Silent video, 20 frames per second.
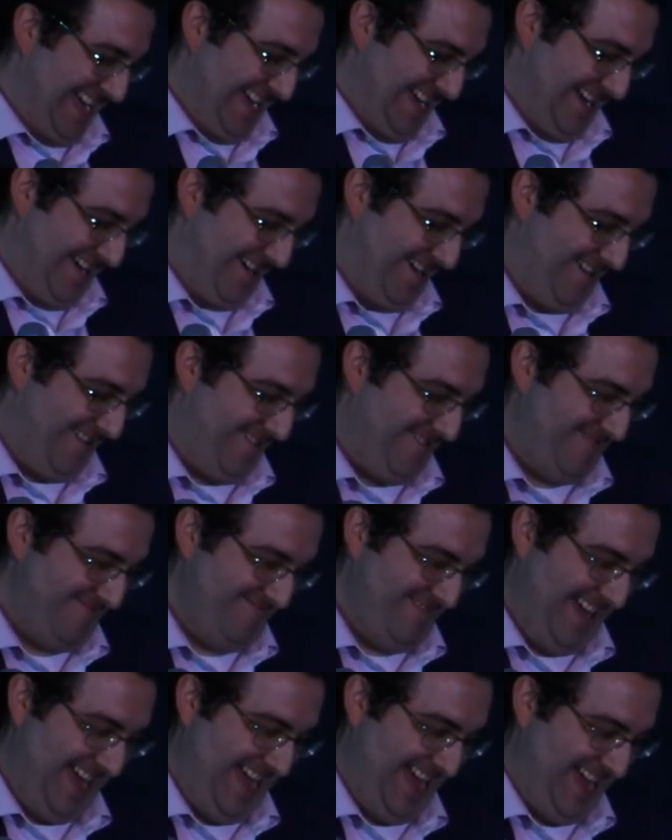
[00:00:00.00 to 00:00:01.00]
Oh
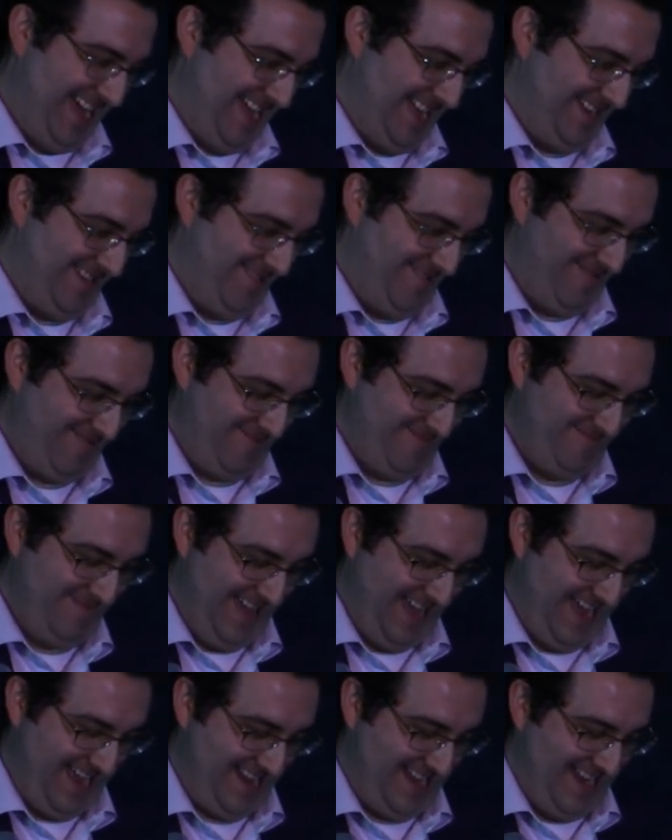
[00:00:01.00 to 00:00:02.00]

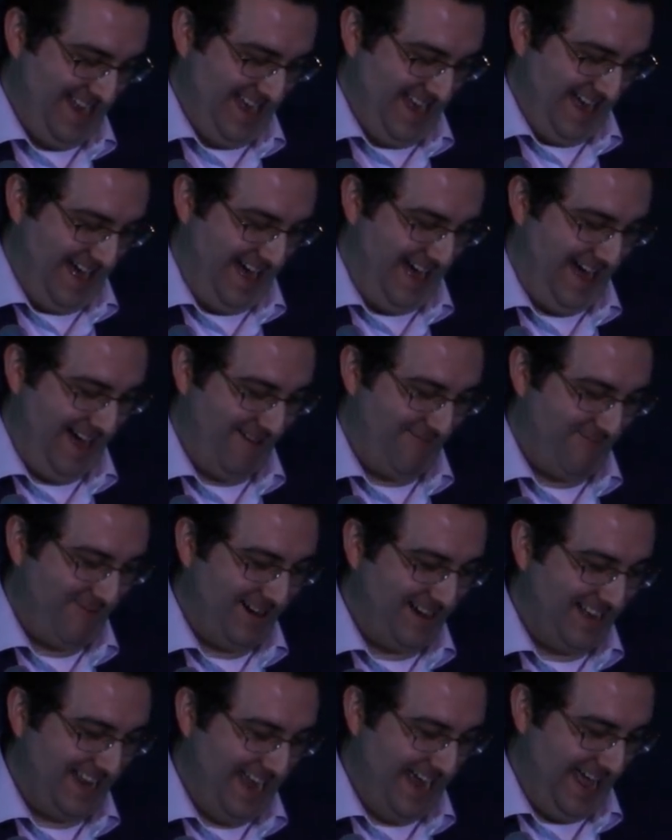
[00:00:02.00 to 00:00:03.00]
man. We're
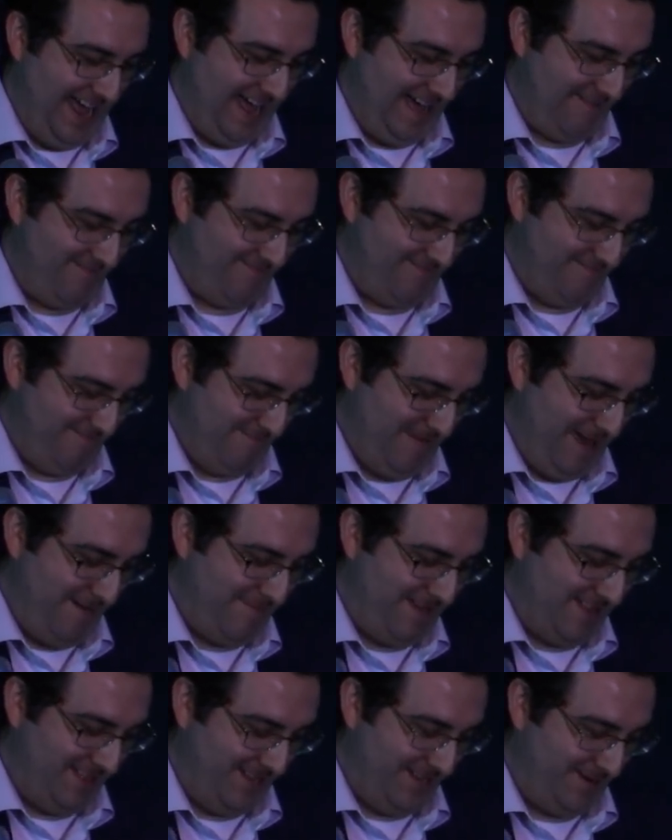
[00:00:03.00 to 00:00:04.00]
gonna have maybe
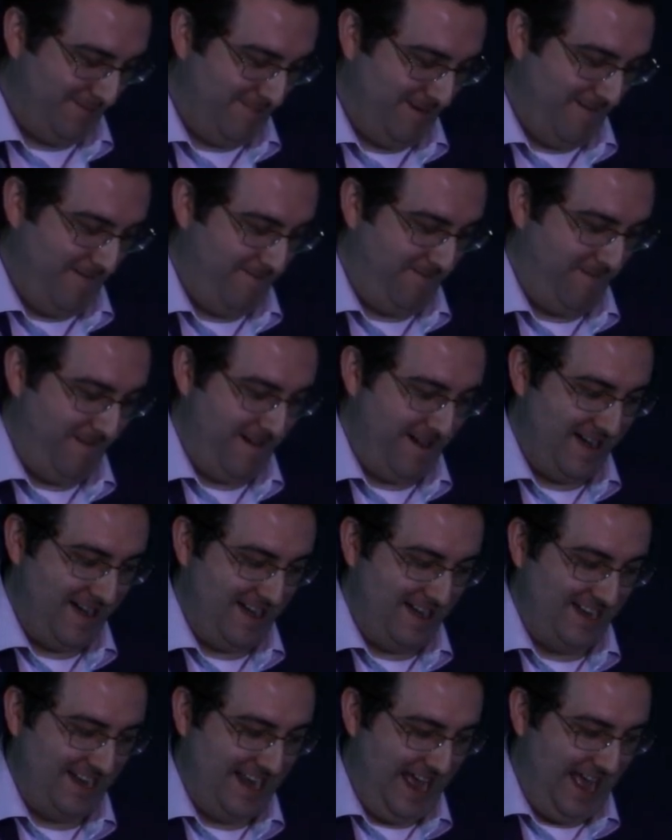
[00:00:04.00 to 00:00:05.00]
a little bit of
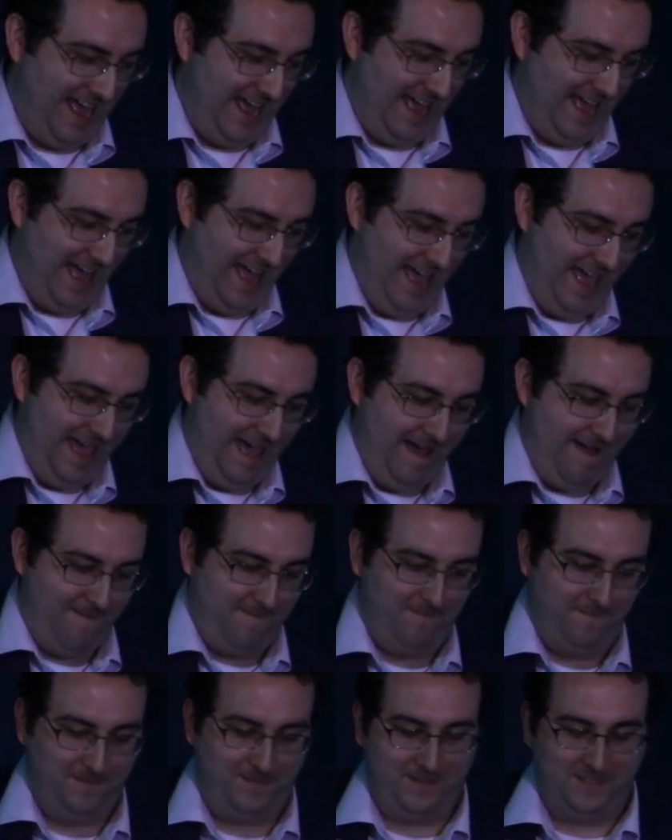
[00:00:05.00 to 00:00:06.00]
fun. I have
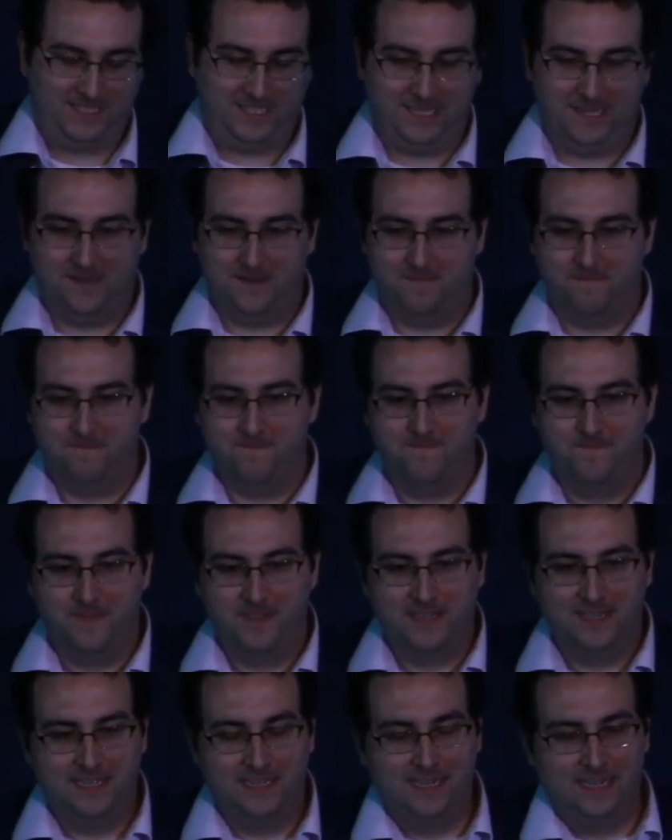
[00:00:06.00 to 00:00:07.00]
some
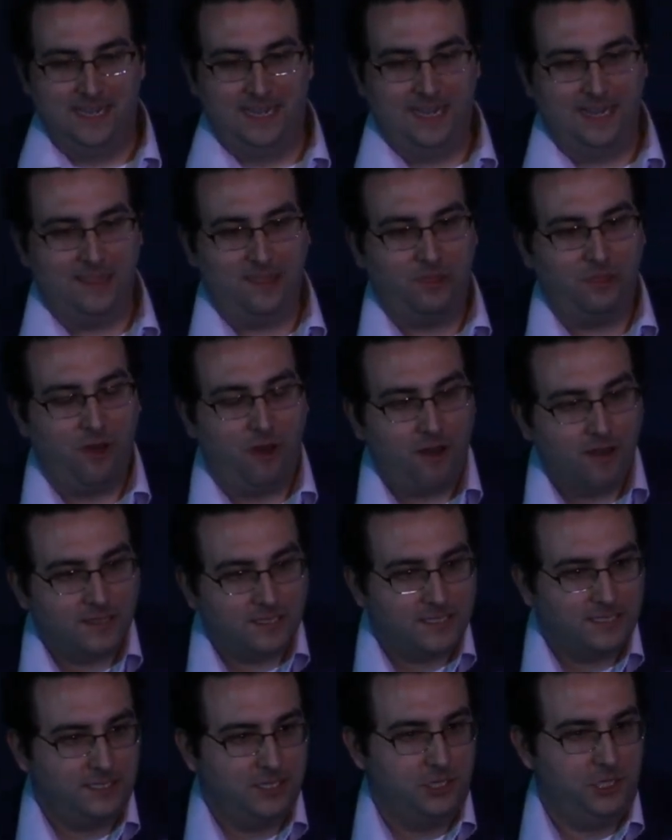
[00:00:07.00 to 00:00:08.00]
thoughts
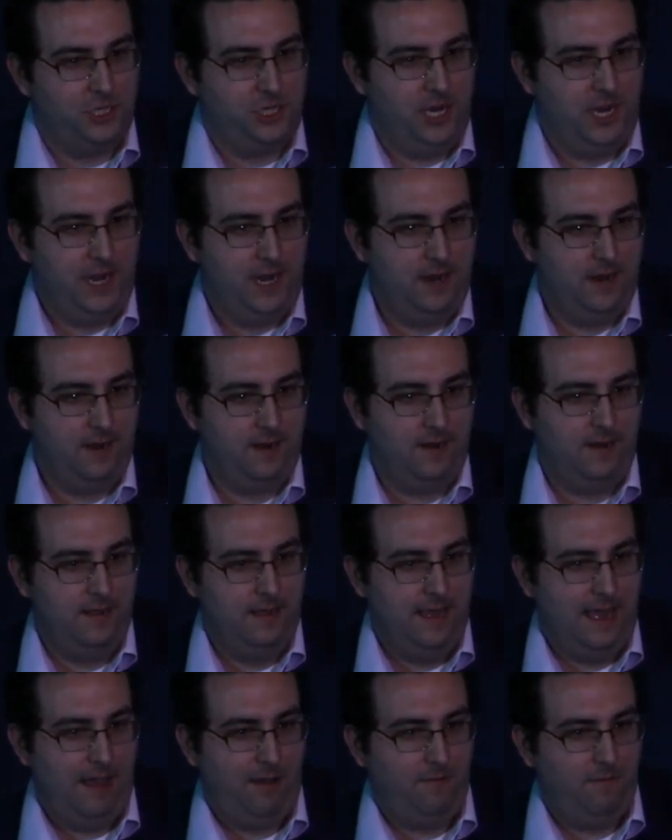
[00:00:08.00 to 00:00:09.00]
to share
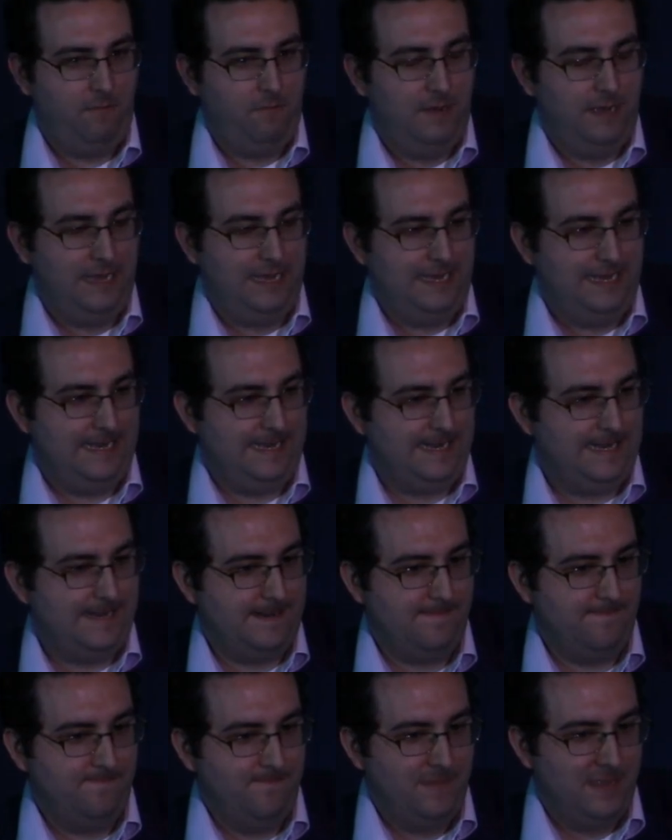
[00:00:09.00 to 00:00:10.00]

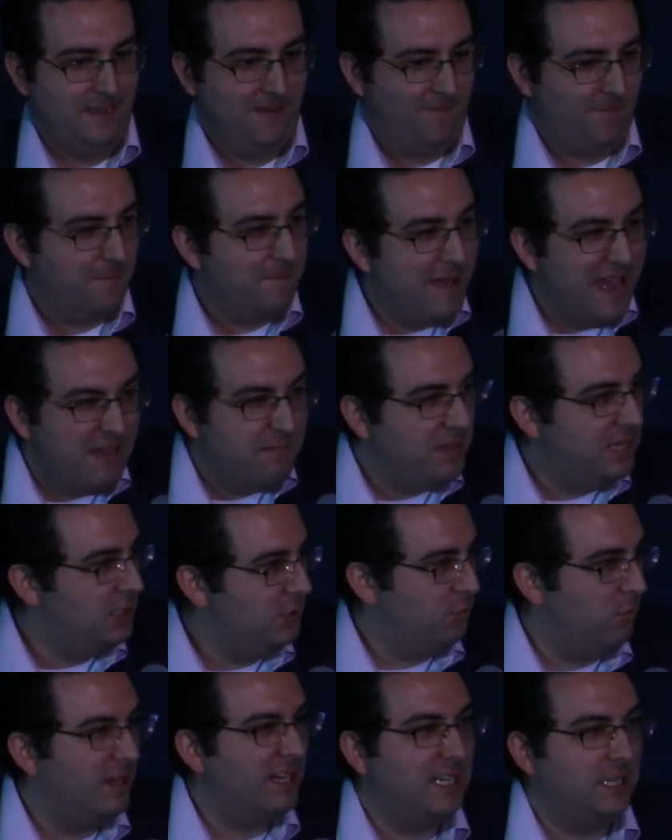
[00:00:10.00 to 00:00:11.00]
for maybe
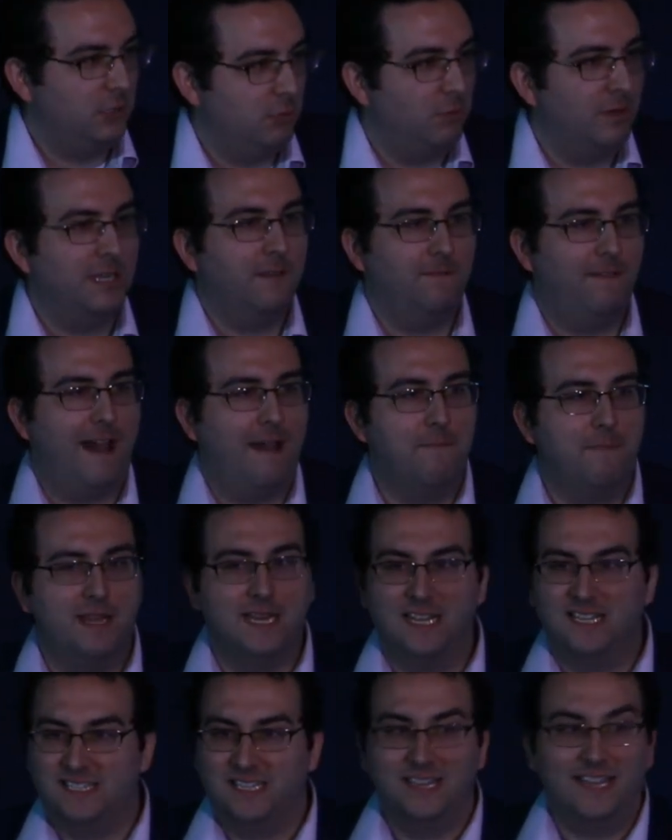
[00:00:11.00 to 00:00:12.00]
20, 25
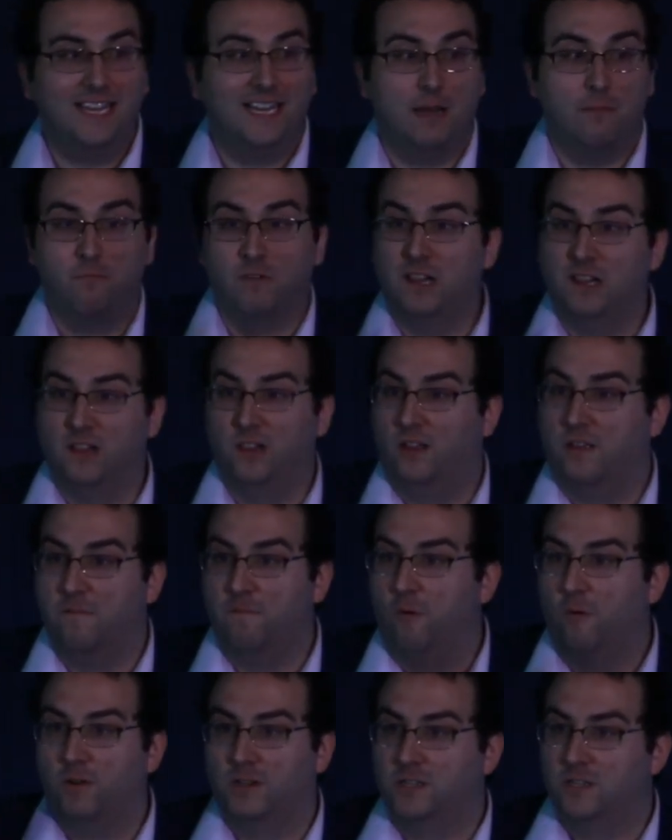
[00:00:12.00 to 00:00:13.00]
minutes, and then I'm really looking
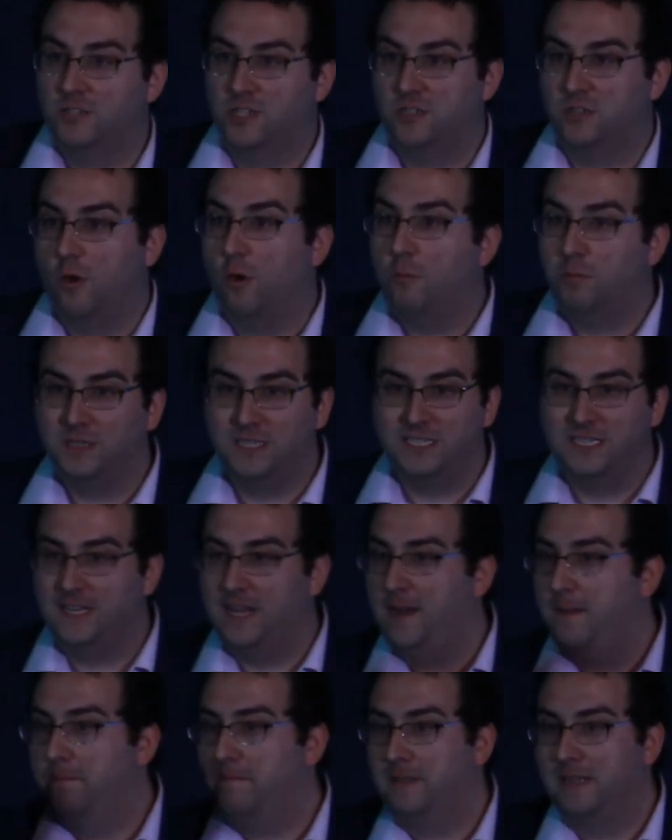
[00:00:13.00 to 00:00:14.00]
forward to just opening it
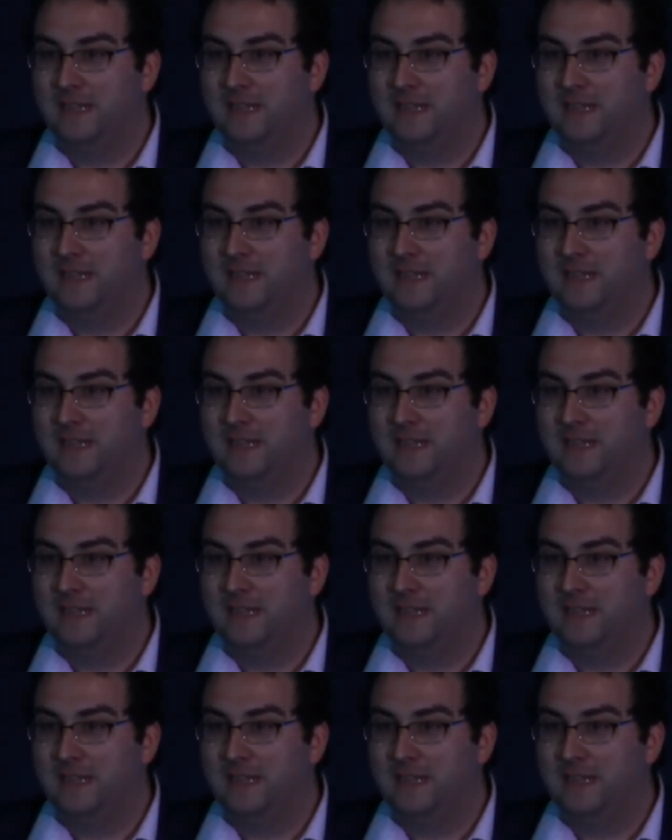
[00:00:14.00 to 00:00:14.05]
up.